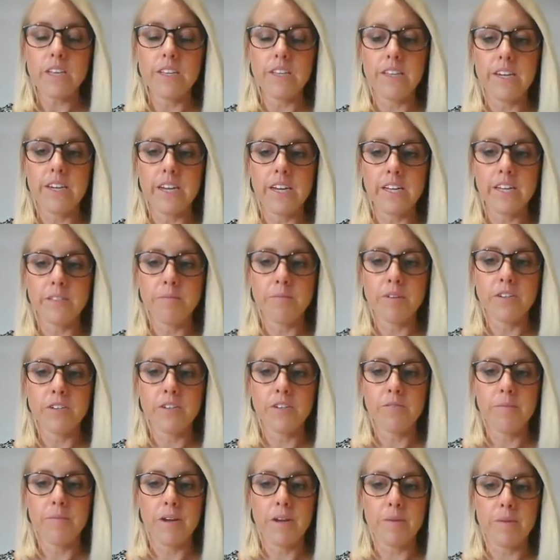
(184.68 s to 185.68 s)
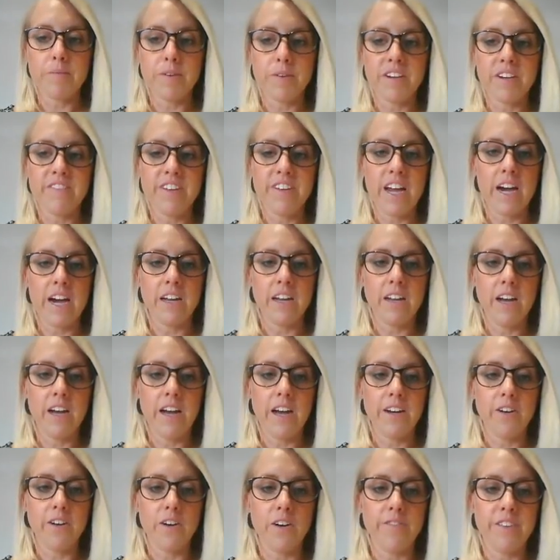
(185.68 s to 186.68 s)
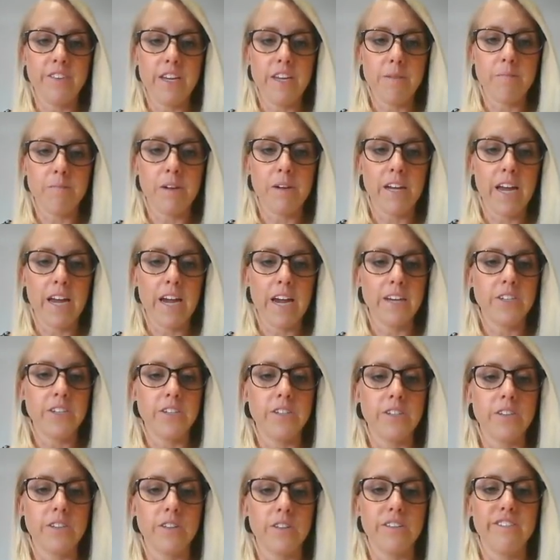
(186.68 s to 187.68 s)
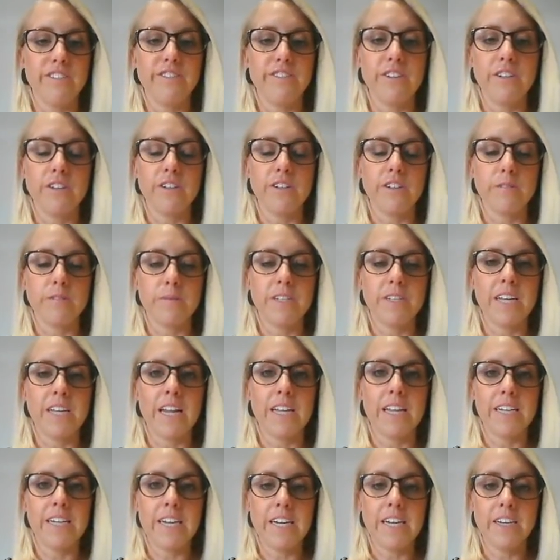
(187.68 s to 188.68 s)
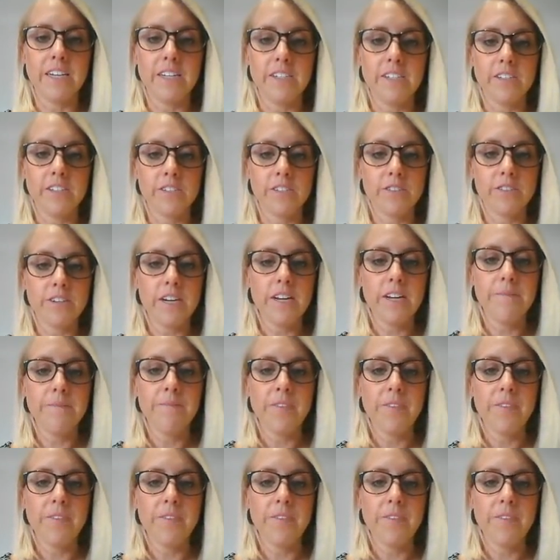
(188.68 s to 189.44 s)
The next bit should be a brief outline of the implications on the food and hospitality industry,